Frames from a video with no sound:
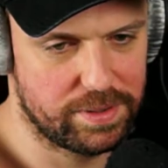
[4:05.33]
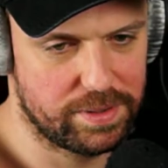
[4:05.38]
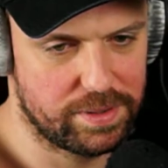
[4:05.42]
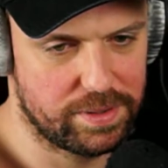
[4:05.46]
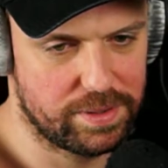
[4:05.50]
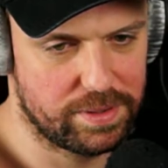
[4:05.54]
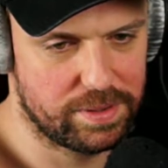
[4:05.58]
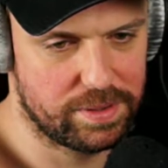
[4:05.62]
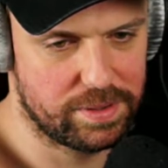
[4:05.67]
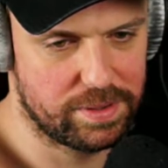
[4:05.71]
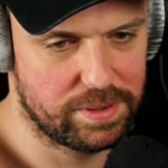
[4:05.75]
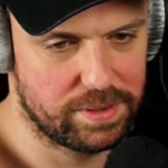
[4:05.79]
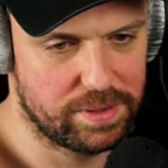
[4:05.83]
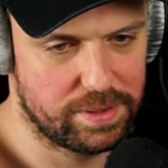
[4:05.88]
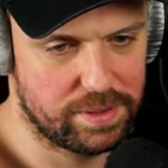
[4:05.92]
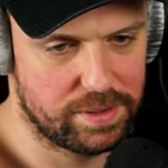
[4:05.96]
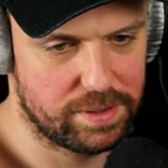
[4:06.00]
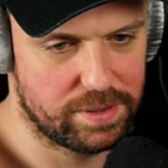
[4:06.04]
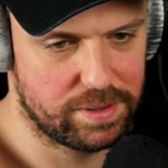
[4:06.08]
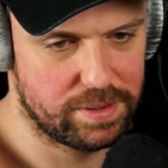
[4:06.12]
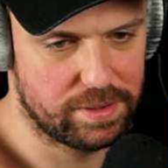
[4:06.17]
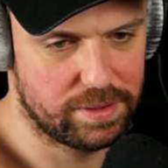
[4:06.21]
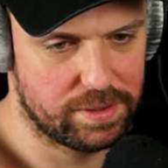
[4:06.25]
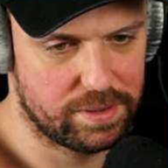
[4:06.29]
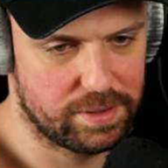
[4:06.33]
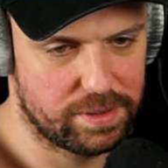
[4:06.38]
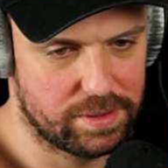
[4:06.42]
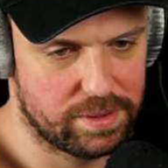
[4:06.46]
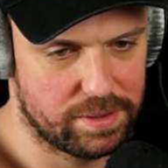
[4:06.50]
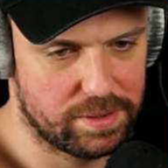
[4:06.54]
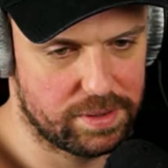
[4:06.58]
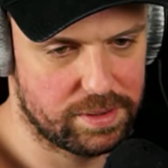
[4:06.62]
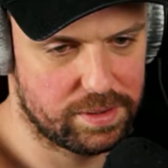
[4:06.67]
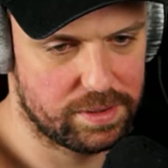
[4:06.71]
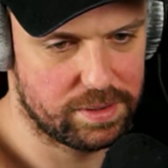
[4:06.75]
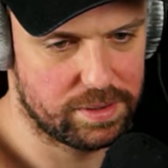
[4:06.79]

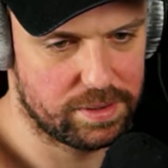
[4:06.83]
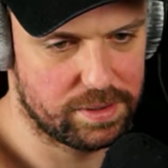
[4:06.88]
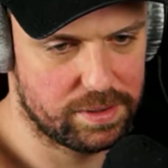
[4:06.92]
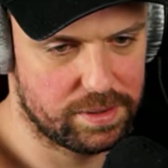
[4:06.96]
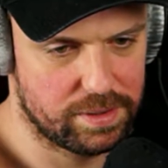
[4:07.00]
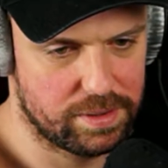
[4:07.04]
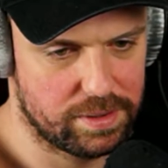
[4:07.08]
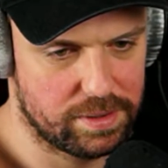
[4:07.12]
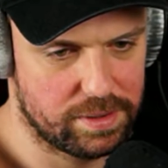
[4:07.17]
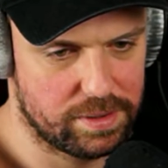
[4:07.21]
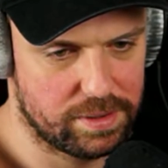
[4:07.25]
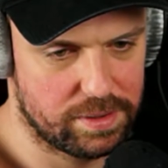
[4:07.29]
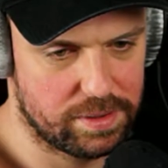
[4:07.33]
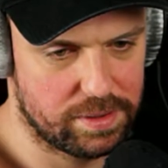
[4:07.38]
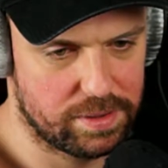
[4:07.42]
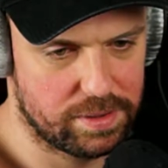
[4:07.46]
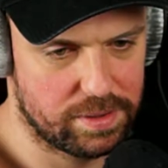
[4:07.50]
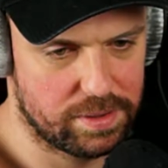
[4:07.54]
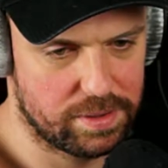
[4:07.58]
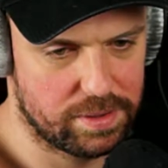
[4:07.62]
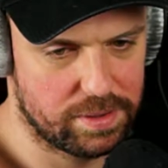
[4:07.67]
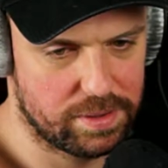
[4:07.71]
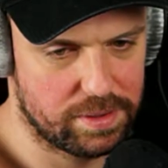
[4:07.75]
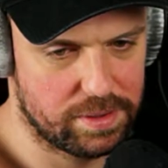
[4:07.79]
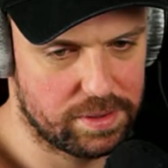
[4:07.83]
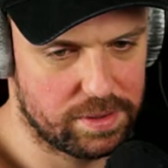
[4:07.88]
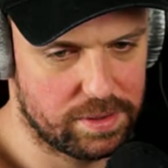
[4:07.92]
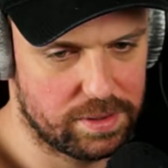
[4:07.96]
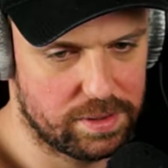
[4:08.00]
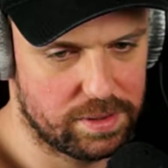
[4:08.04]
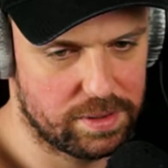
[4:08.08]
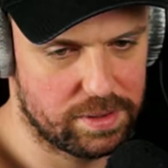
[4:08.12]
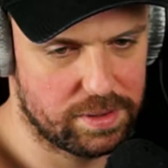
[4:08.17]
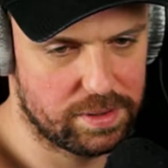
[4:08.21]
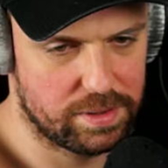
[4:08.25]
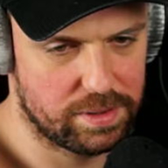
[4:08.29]

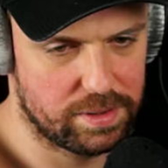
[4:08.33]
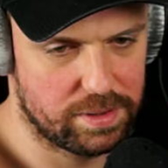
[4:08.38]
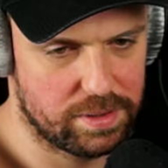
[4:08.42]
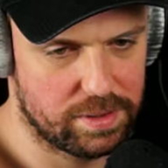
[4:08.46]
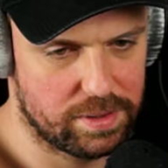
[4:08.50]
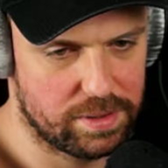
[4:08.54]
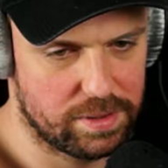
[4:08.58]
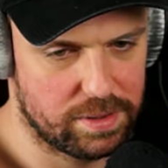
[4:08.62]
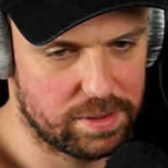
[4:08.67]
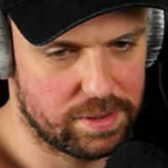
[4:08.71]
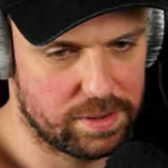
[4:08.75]
(silence)